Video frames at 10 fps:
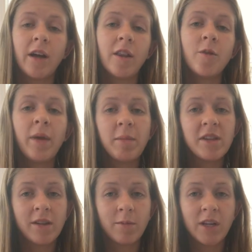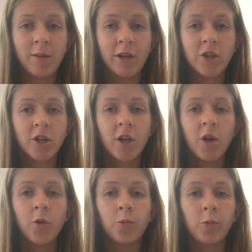There may be some damage
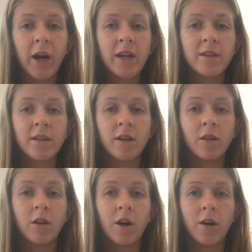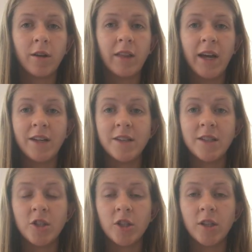right along that
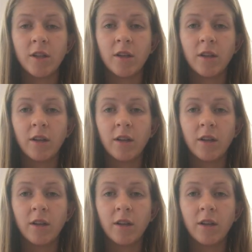incision